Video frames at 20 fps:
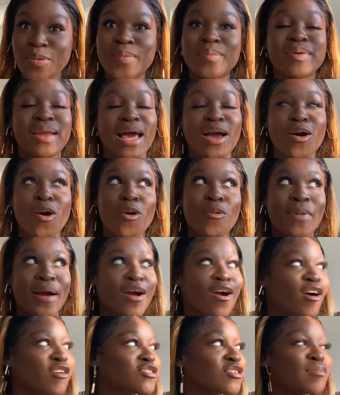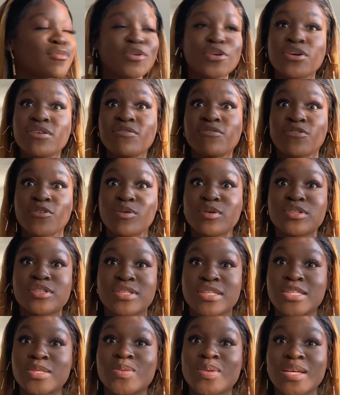like, oh my gosh, I'm looking forward to
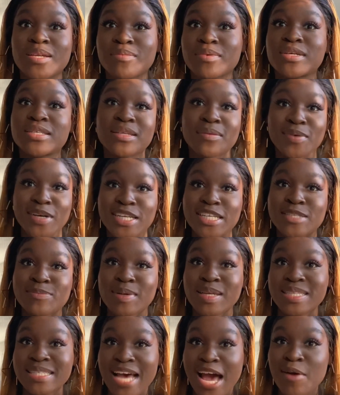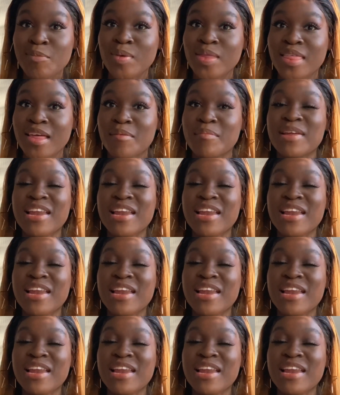this weekend because I'm gonna spend time with him.